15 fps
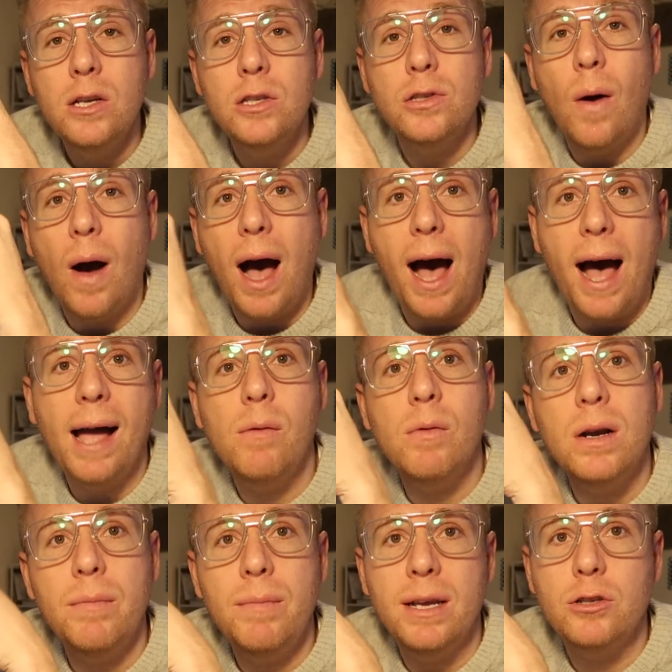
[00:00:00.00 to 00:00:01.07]
So I
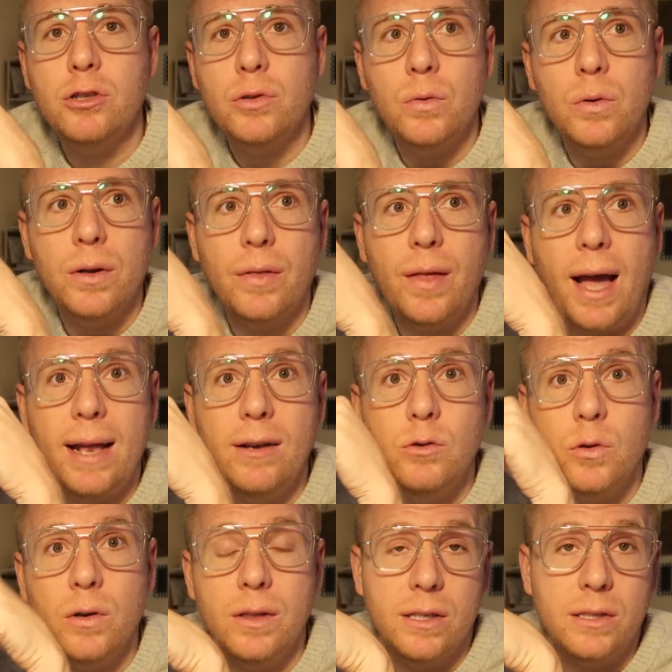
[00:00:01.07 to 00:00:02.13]
want to make sure that
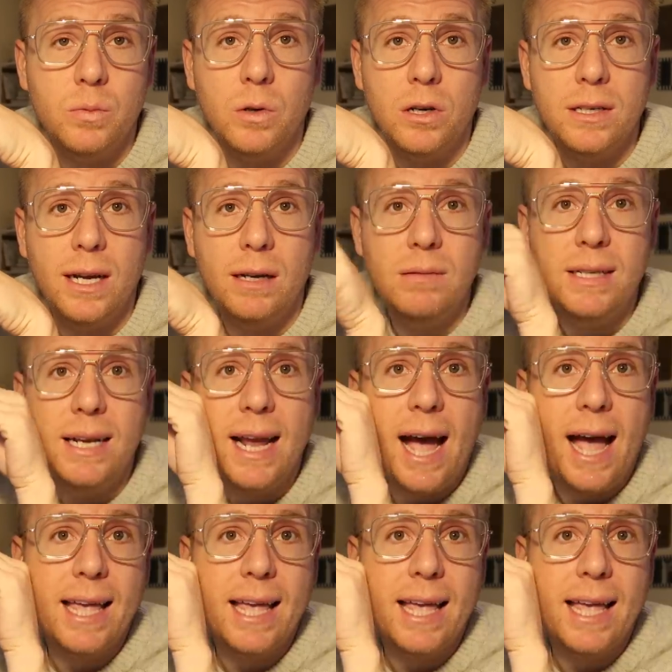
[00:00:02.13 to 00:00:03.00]
during this work time today,